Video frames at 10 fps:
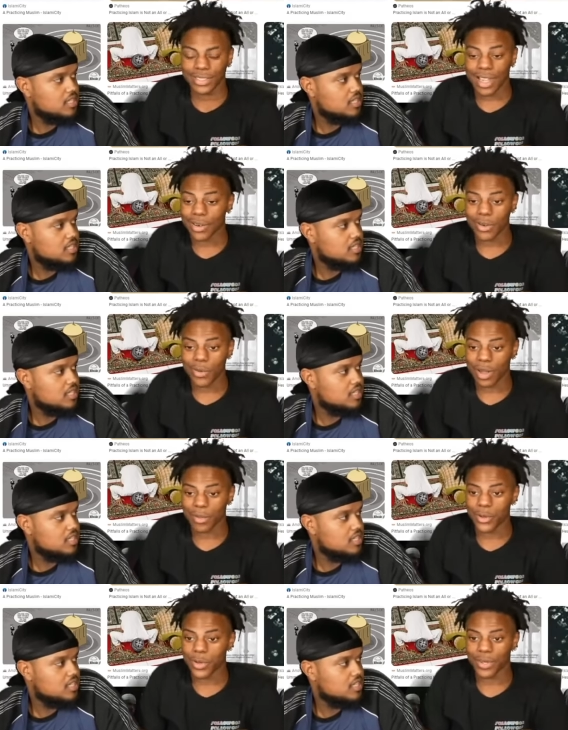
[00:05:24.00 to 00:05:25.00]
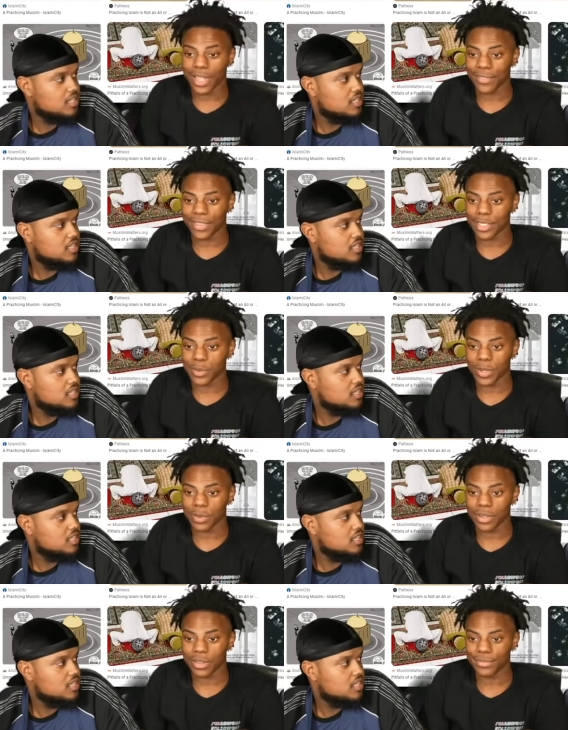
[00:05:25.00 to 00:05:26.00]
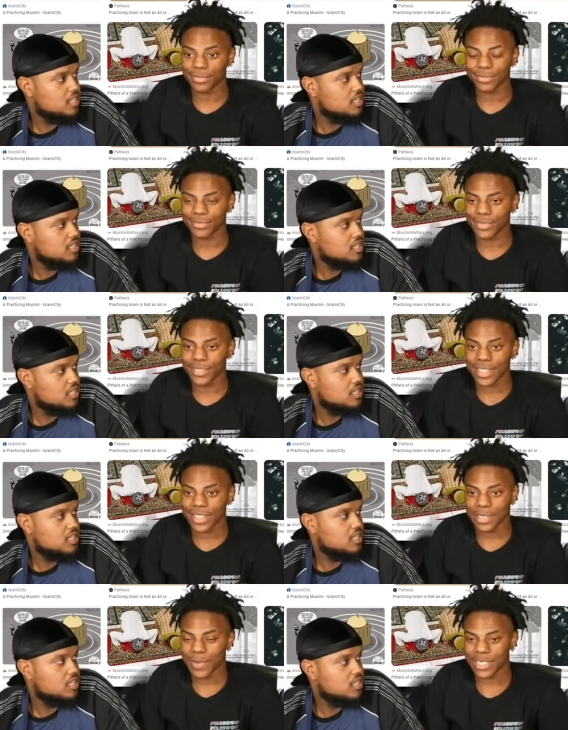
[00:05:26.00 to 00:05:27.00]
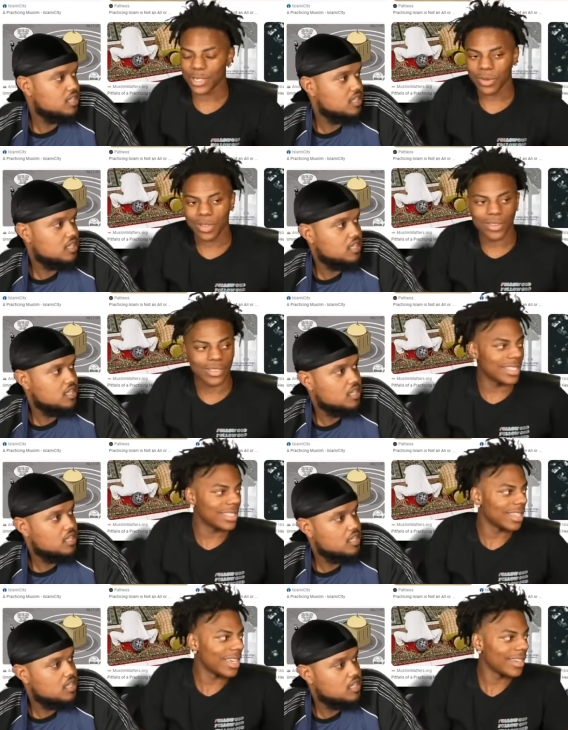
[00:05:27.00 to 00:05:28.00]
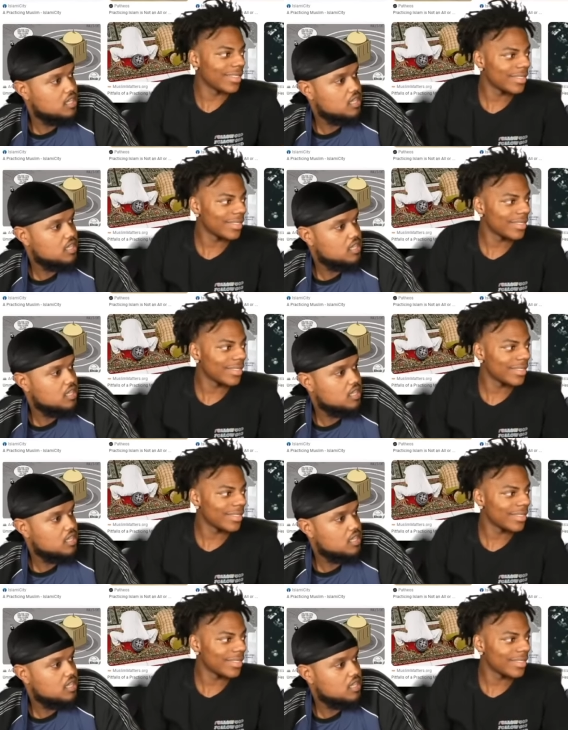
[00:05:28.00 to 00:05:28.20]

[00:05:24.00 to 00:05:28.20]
Speaker 1: I don't know what I've been doing with life at this point, bro. It's been so long since like